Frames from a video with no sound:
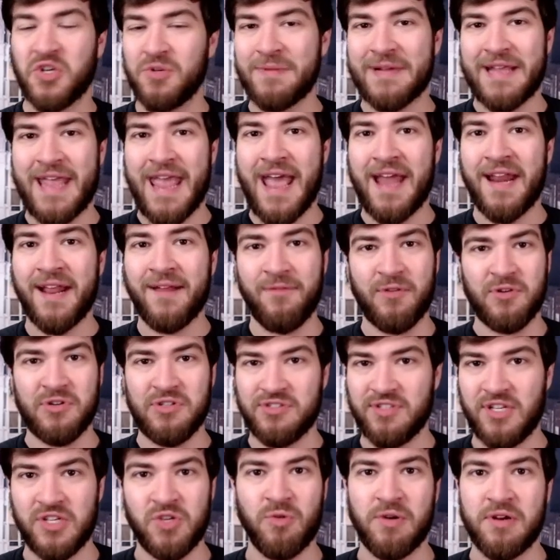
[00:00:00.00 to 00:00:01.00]
mechanic
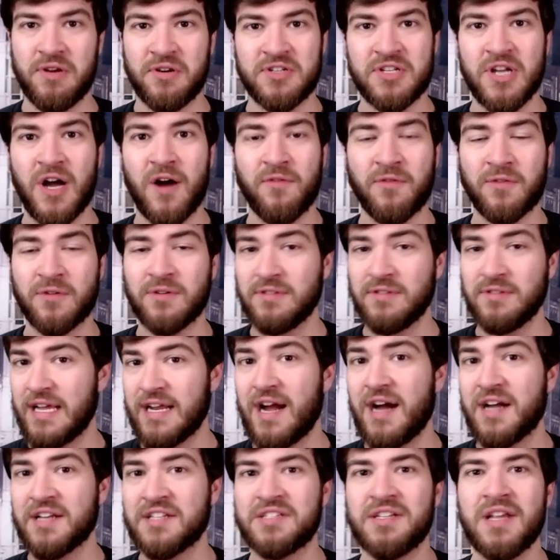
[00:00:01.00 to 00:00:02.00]
versus a do-it-yourselfer like
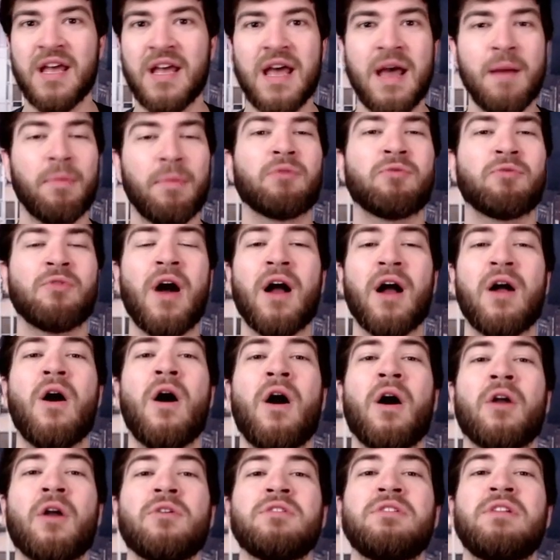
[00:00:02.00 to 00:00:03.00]
us, but
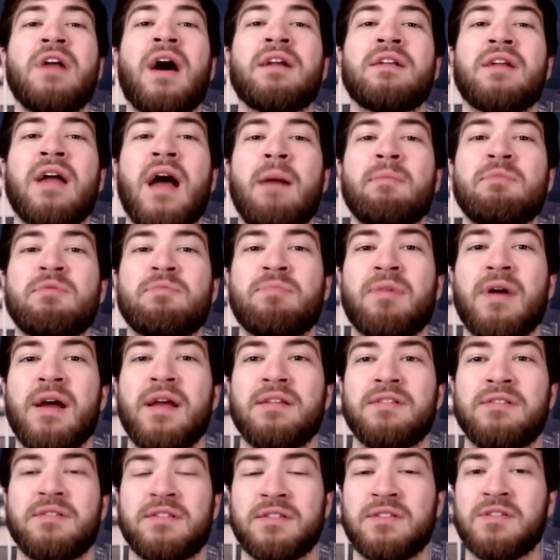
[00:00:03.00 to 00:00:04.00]
RockAuto.com's
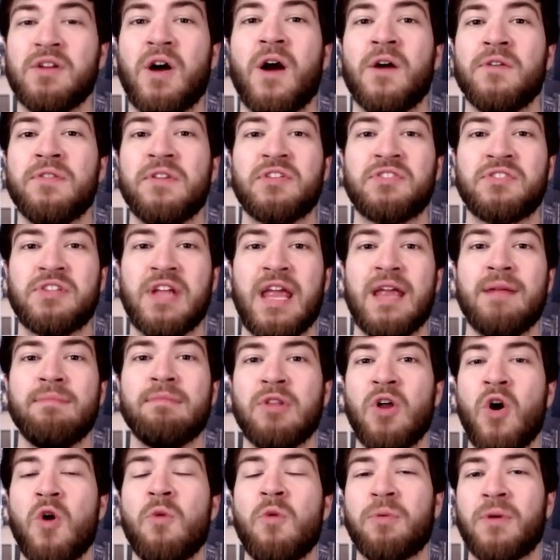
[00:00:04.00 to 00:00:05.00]
prices are the same
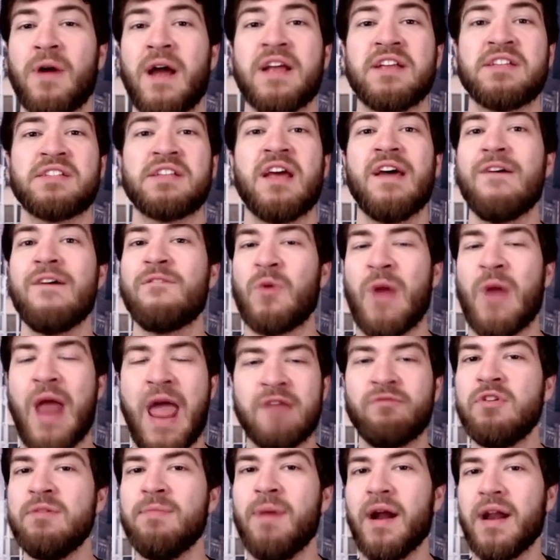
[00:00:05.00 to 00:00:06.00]
low price for
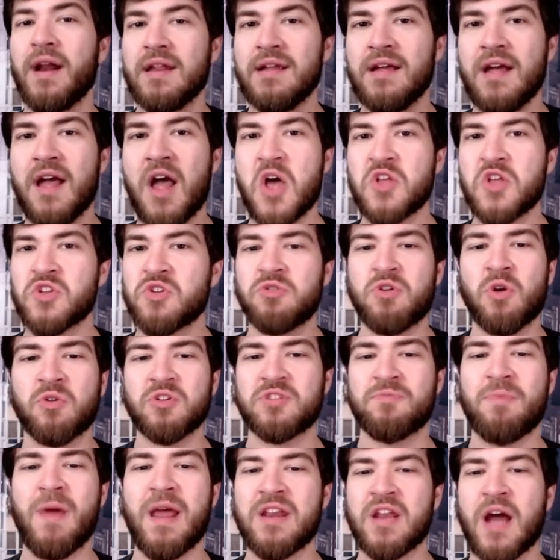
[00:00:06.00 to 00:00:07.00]
everybody, so don't
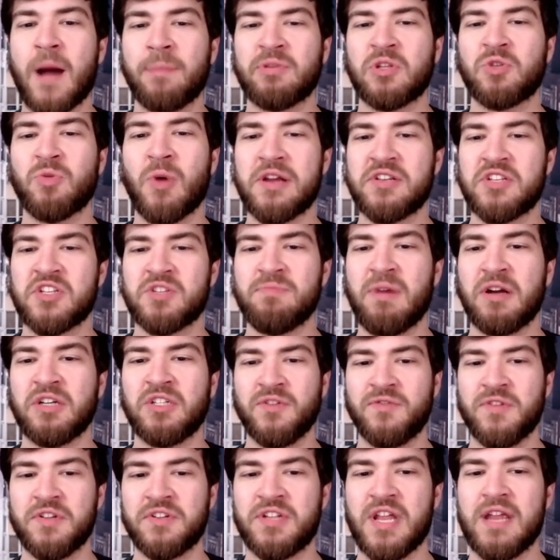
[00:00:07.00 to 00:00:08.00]
spend up to twice as much
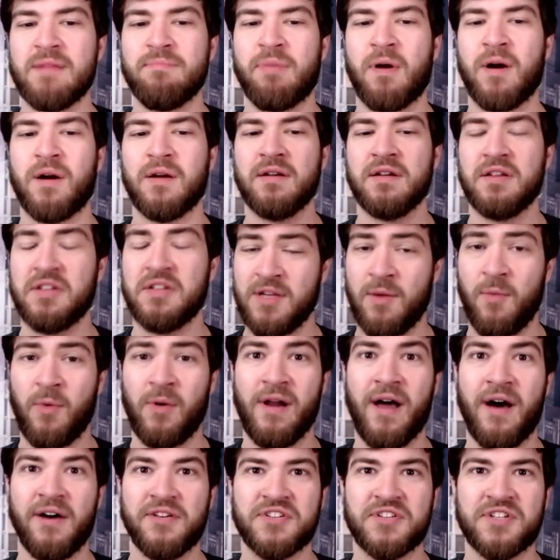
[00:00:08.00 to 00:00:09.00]
for the same part somewhere
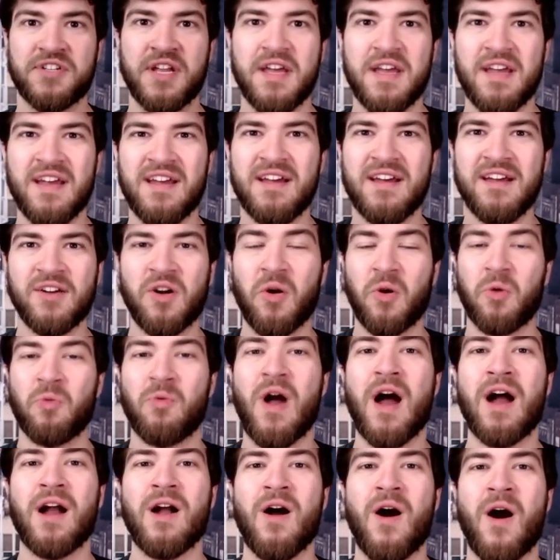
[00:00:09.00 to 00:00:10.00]
else. Go to
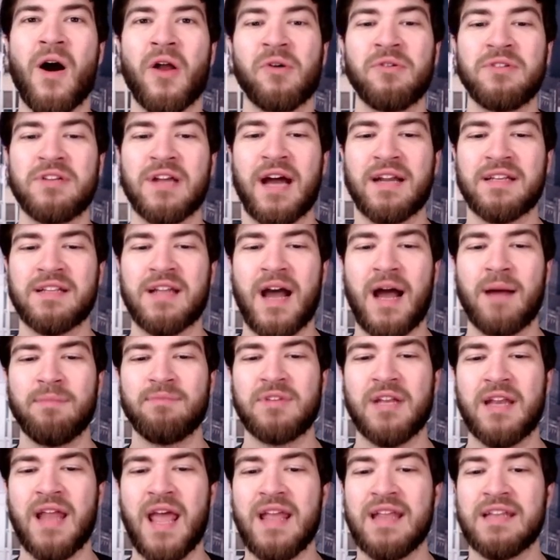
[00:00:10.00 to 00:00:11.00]
rockauto.com
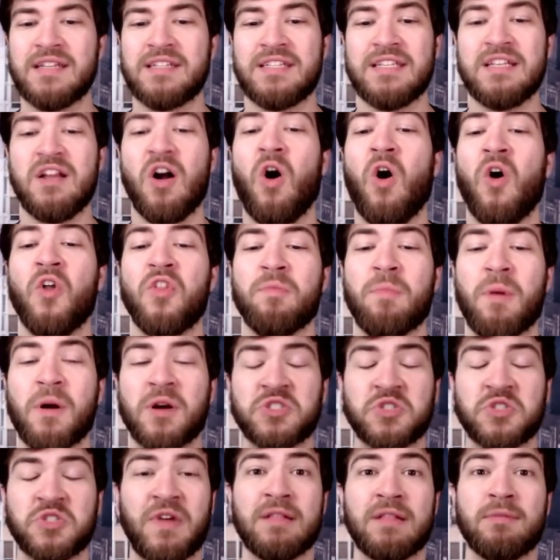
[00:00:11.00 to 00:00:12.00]
today and see all the
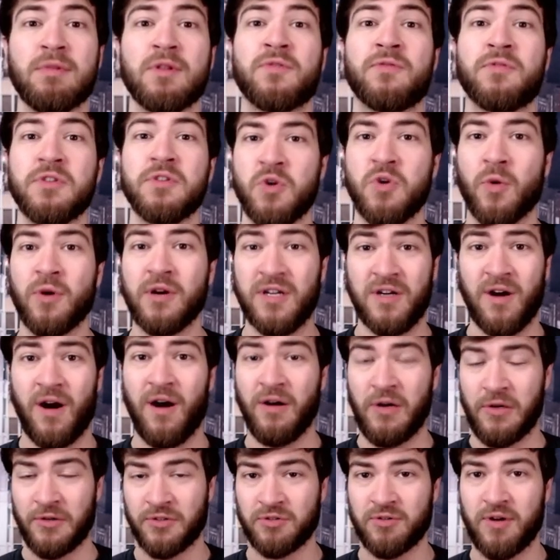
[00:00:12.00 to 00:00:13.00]
parts available for your
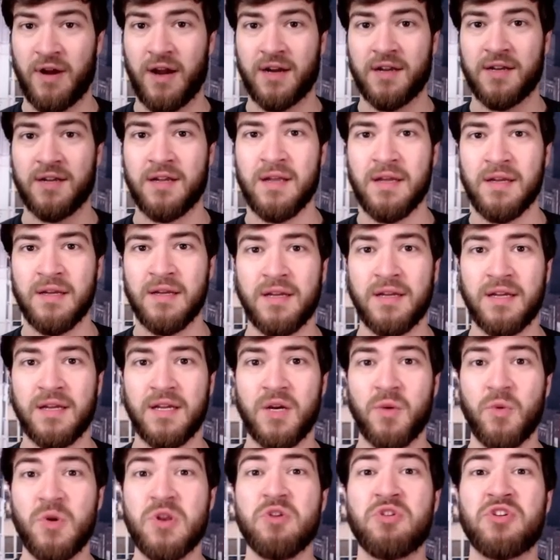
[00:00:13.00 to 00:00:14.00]
car or truck.
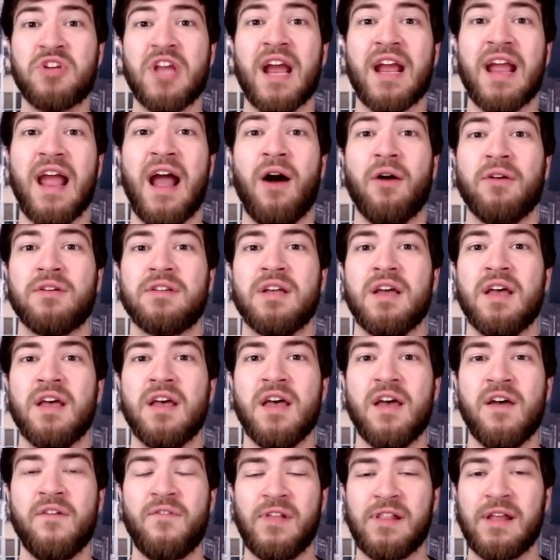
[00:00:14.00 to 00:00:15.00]
When you check out,
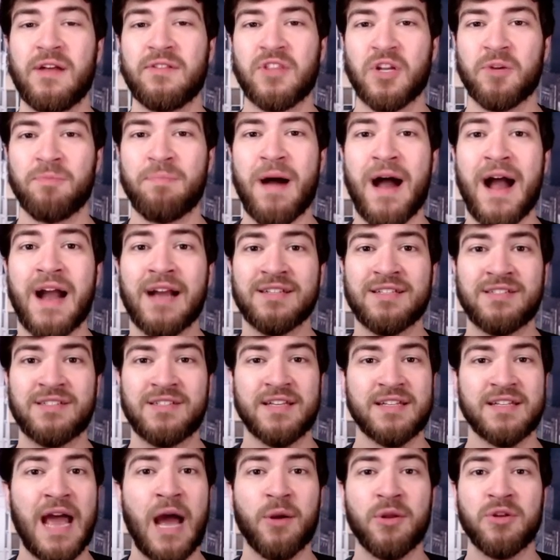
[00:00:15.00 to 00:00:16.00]
fill out their box that
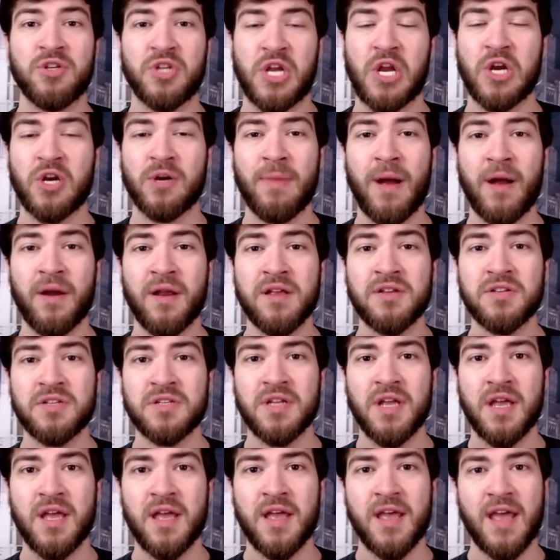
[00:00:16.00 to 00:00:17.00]
says, "How did you hear about
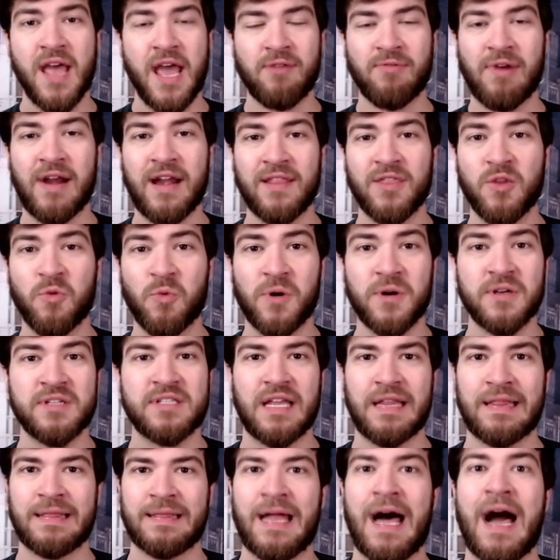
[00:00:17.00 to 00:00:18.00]
us?" and write in the words
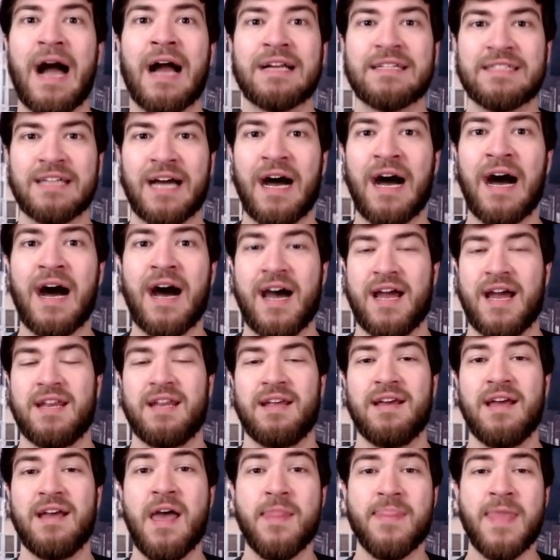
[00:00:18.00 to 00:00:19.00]
"Locked On."
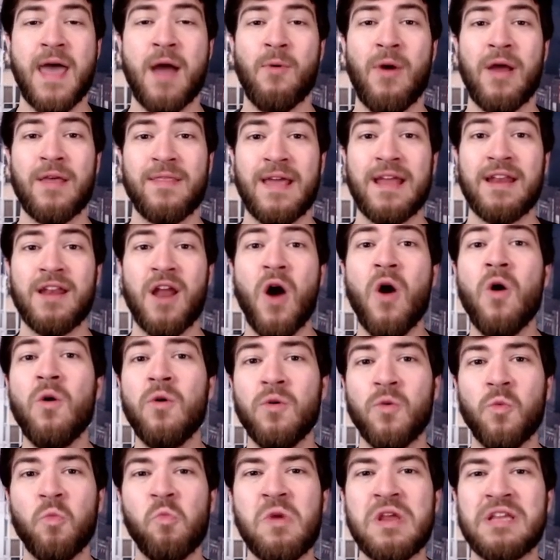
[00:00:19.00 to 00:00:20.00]
That way they
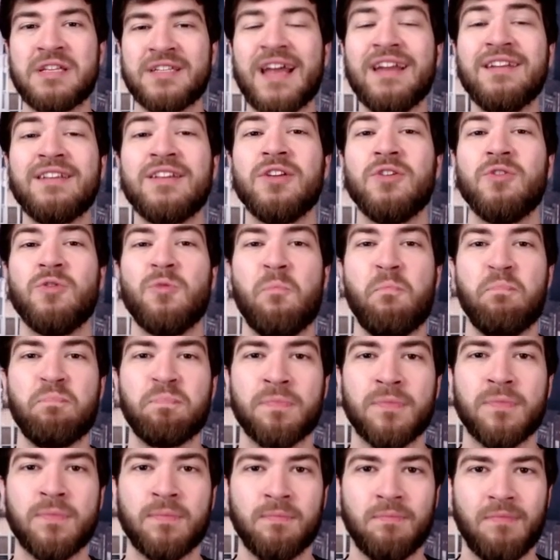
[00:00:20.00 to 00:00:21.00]
know we sent you.
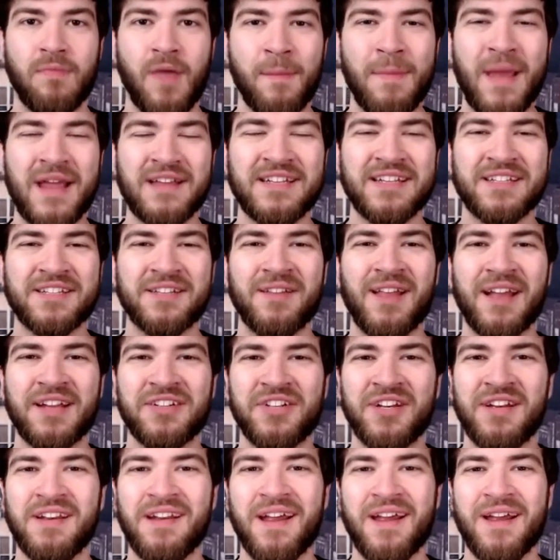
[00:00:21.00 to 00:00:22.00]
Amazing
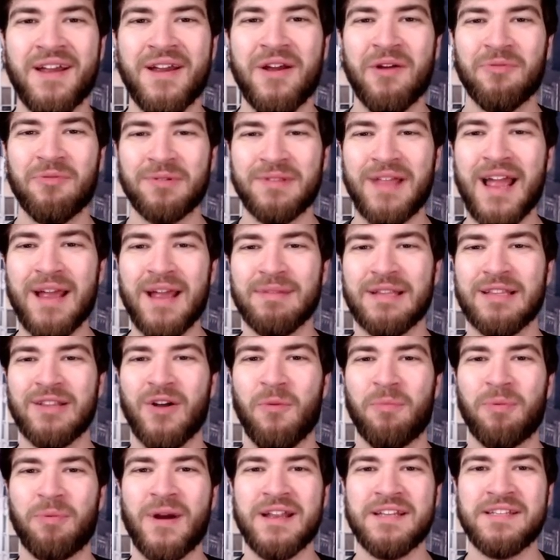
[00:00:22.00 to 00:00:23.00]
selection, reliably
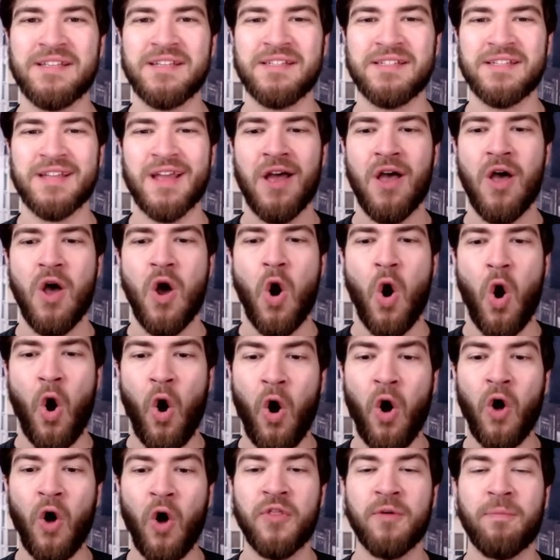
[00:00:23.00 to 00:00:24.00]
low prices,
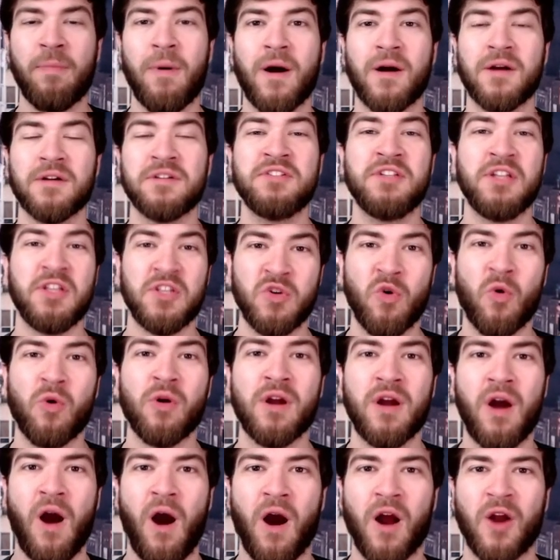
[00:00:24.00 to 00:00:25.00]
all the parts your
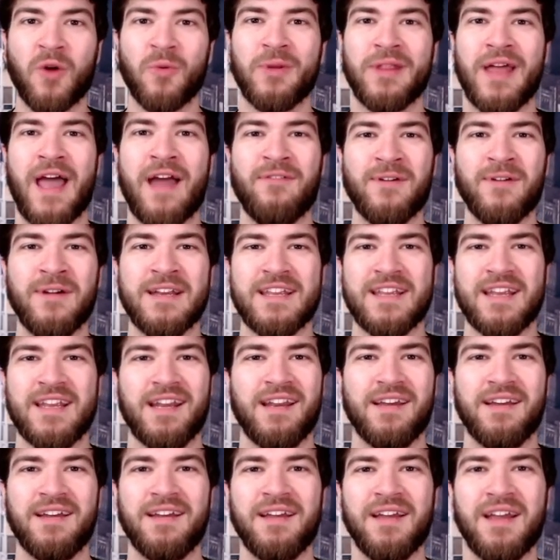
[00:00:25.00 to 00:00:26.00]
car will ever
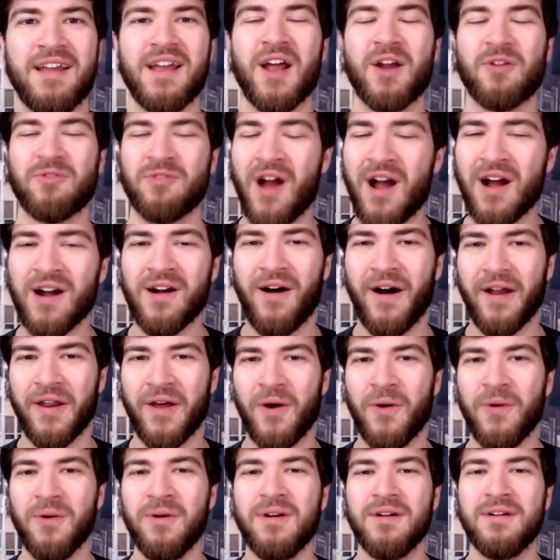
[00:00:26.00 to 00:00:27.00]
need.
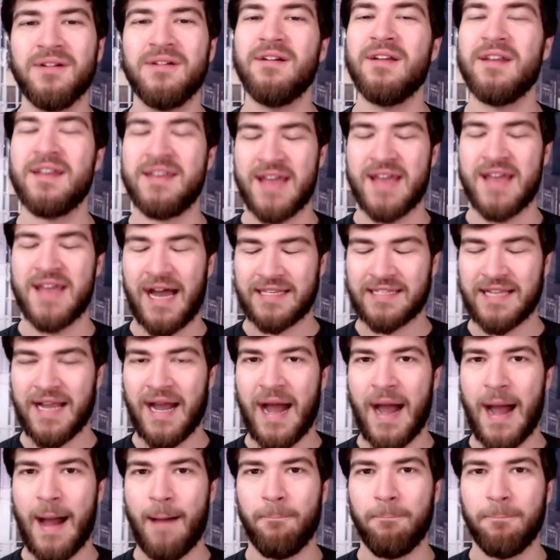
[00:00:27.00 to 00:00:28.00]

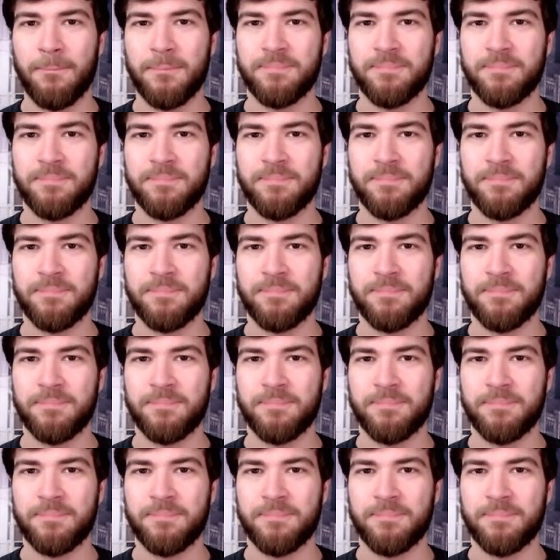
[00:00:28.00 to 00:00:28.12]
rockauto.com.